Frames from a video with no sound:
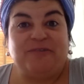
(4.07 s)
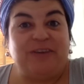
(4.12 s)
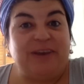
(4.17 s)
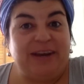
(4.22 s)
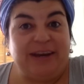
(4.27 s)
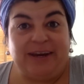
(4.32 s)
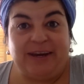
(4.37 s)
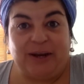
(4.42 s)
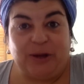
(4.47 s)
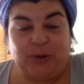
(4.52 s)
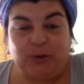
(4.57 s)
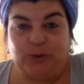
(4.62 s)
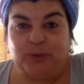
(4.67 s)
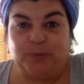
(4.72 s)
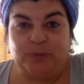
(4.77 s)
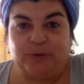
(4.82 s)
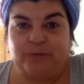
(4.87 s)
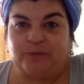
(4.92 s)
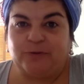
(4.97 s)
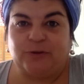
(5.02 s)
feeling in a good
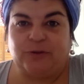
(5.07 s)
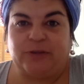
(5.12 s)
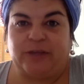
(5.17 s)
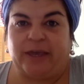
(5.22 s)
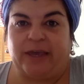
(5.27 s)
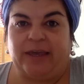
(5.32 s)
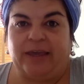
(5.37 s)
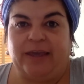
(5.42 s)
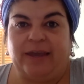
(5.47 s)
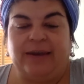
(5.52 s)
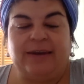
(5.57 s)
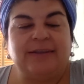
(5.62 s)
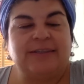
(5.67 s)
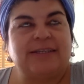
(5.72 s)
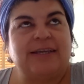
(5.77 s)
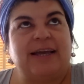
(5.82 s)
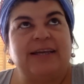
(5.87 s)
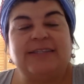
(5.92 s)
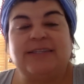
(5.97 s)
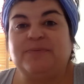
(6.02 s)
mood today, and it
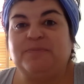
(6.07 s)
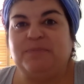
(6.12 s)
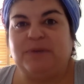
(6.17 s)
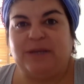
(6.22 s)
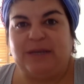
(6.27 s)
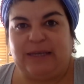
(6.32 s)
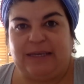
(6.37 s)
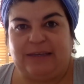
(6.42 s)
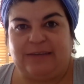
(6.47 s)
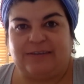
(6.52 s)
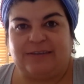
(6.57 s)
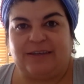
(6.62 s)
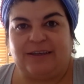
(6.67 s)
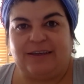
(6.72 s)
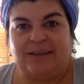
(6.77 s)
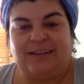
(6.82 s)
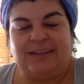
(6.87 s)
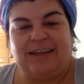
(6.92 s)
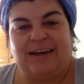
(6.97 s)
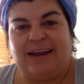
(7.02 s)
hasn't been easy
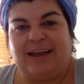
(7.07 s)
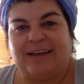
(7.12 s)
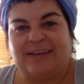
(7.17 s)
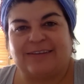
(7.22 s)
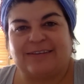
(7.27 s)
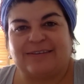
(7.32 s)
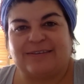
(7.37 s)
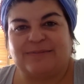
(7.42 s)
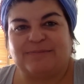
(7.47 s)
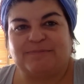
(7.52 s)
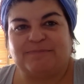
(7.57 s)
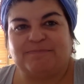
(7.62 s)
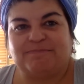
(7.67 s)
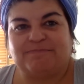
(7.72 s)
in the last